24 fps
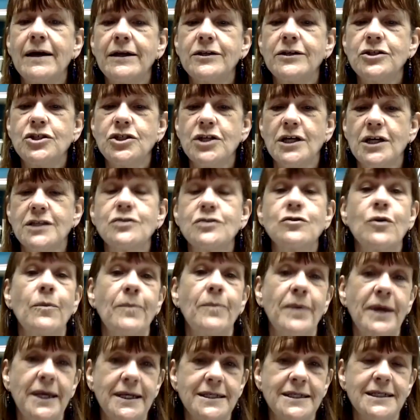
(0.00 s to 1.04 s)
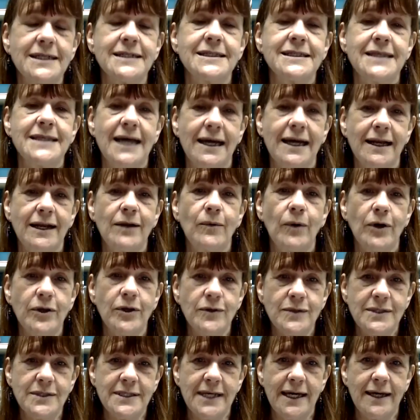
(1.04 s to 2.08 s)
just repeat exactly what
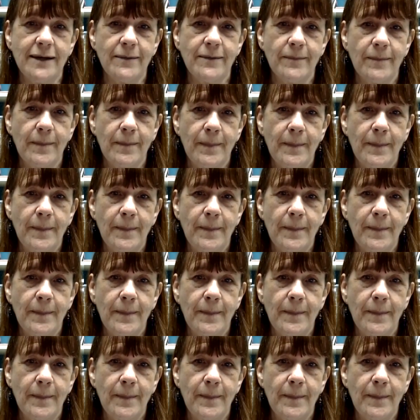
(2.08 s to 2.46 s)
you say.